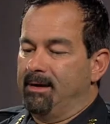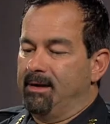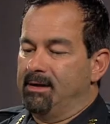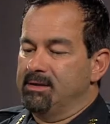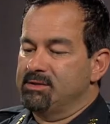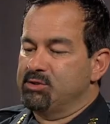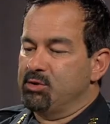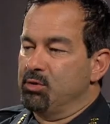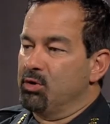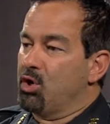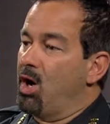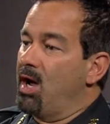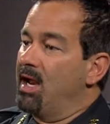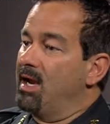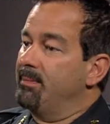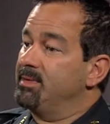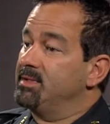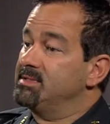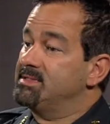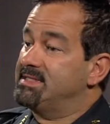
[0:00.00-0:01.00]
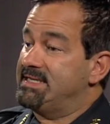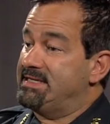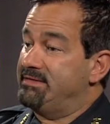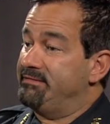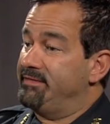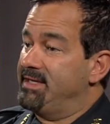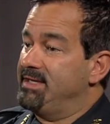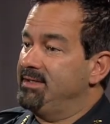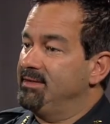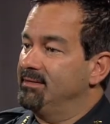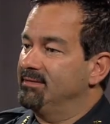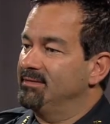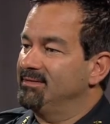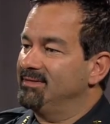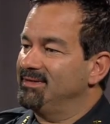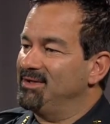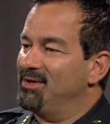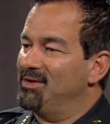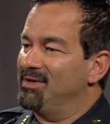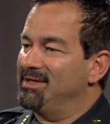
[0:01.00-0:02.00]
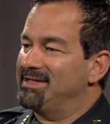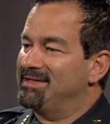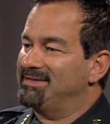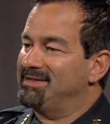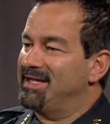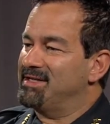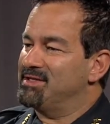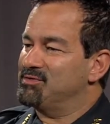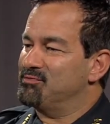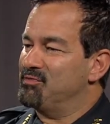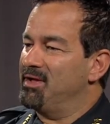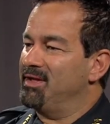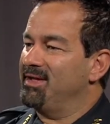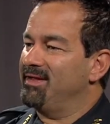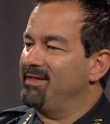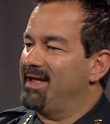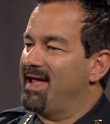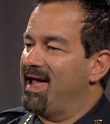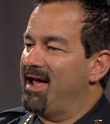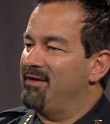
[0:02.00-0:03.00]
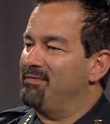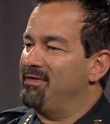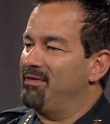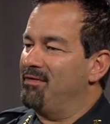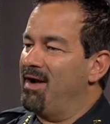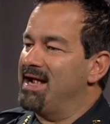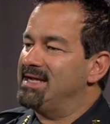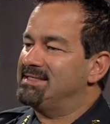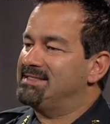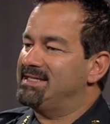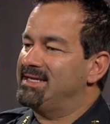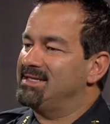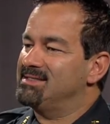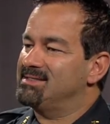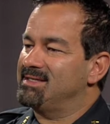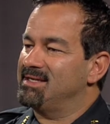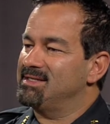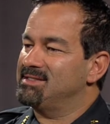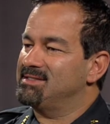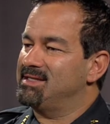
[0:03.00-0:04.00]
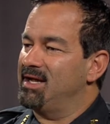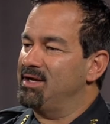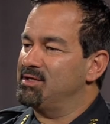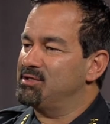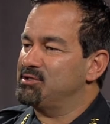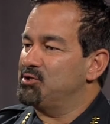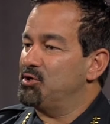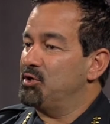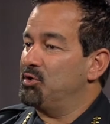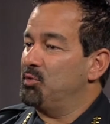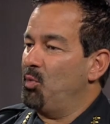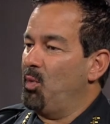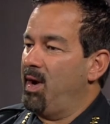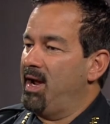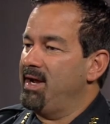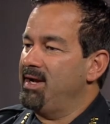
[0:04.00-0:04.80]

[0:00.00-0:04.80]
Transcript: so caught up in TV, You know, they think it's really, they have their ideas that it's done a certain way.